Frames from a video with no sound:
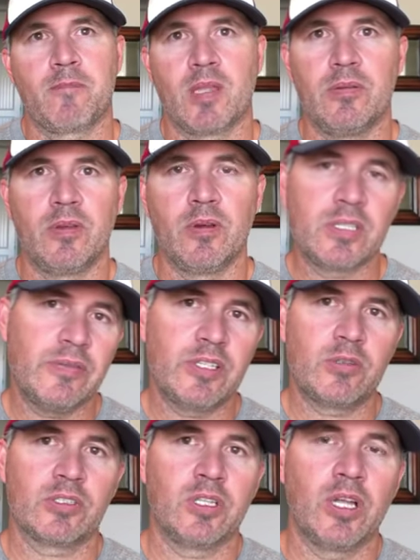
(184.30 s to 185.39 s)
those
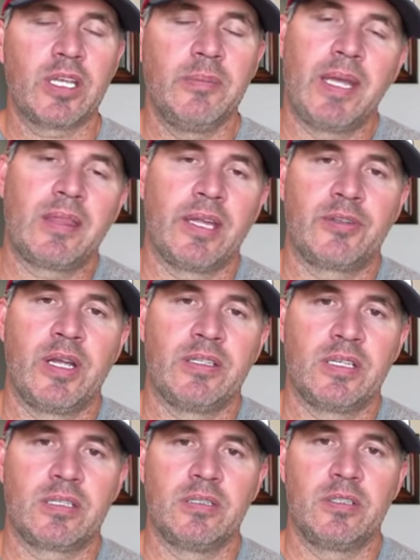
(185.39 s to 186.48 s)
individuals looking to make that
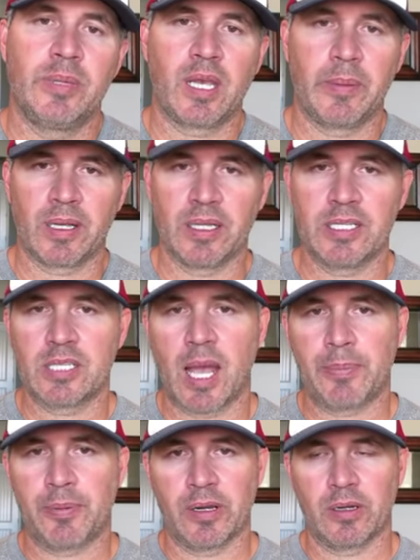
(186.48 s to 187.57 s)
transition to becoming a lease
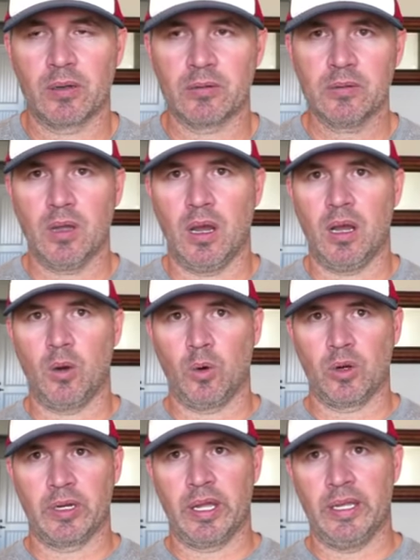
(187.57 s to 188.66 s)
operator
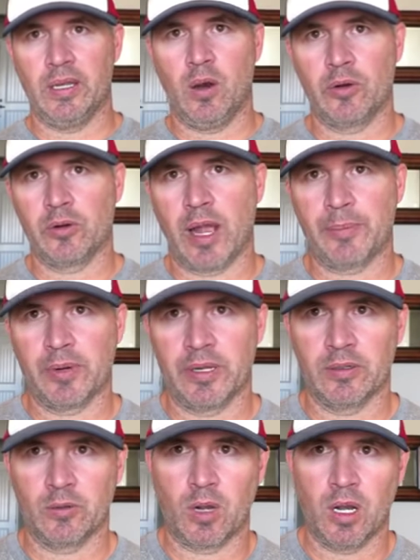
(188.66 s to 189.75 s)
or an owner
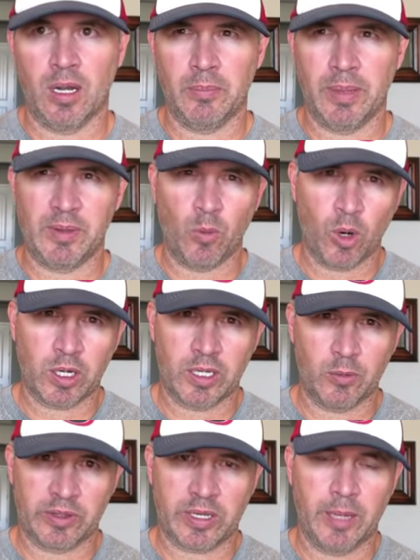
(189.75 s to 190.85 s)
operator, maybe working
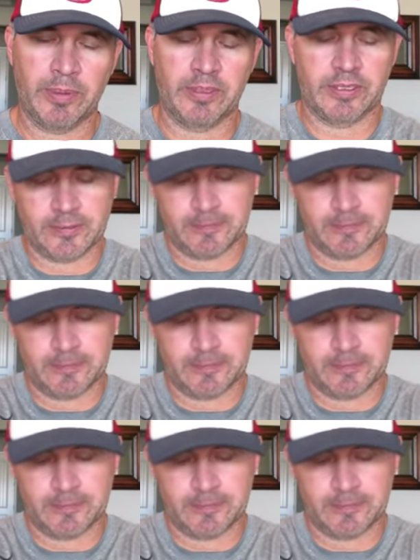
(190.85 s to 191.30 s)
with companies.